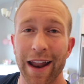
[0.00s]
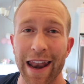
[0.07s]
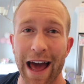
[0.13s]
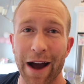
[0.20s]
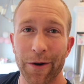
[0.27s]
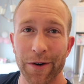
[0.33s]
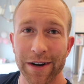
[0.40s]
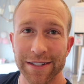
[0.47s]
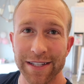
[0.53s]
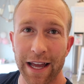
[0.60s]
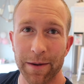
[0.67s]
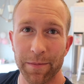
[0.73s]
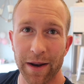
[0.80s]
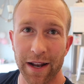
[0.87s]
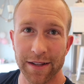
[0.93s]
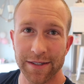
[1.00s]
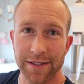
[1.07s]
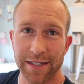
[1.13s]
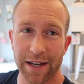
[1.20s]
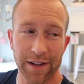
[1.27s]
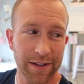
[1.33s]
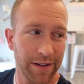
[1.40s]
an hour and 10 minutes
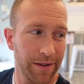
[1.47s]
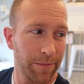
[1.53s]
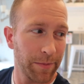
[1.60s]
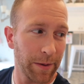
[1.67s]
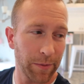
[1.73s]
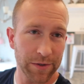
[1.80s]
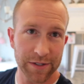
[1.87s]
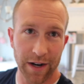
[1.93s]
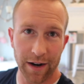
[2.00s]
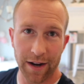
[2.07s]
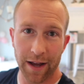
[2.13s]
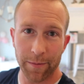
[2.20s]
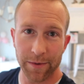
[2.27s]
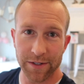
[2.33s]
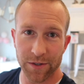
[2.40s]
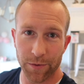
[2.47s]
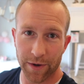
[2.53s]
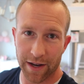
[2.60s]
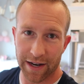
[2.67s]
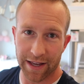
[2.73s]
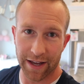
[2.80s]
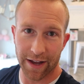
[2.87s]
until people start coming, so
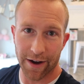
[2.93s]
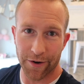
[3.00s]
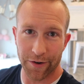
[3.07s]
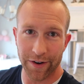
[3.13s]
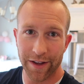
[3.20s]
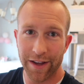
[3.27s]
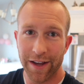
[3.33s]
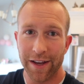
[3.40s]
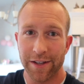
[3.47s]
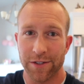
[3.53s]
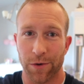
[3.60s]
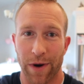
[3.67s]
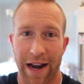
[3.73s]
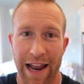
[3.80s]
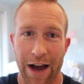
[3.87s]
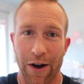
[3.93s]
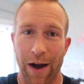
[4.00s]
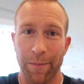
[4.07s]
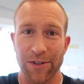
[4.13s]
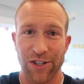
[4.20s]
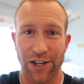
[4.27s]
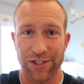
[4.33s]
we gotta get going. So right now,
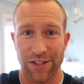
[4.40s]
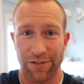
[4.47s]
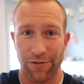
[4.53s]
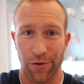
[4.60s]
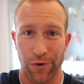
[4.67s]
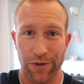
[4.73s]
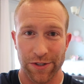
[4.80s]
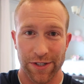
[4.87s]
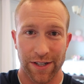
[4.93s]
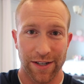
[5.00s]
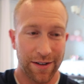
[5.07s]
I'm in charge of the floors.